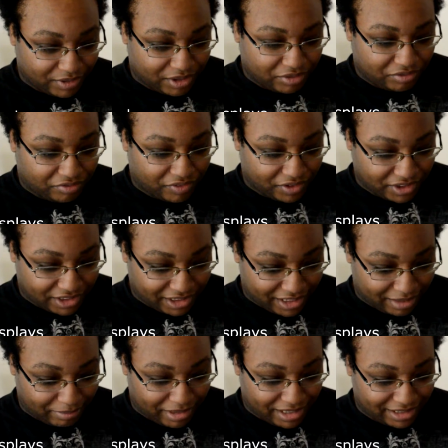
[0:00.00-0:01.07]
First thing
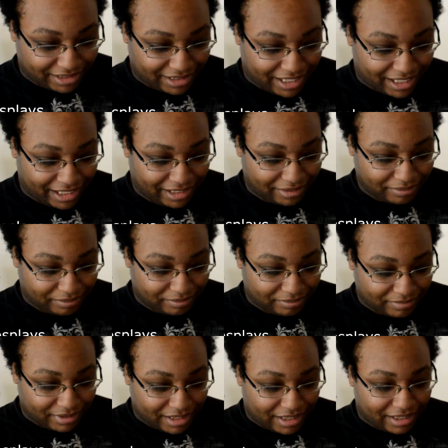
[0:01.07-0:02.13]
I'm going to say
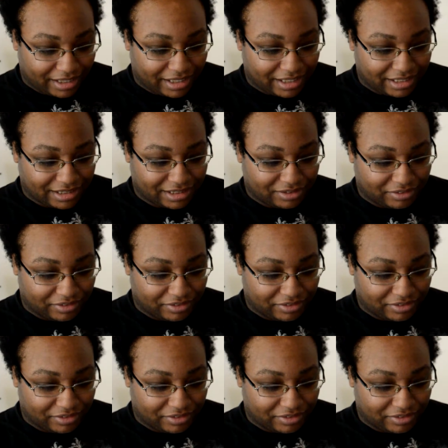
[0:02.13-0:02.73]
is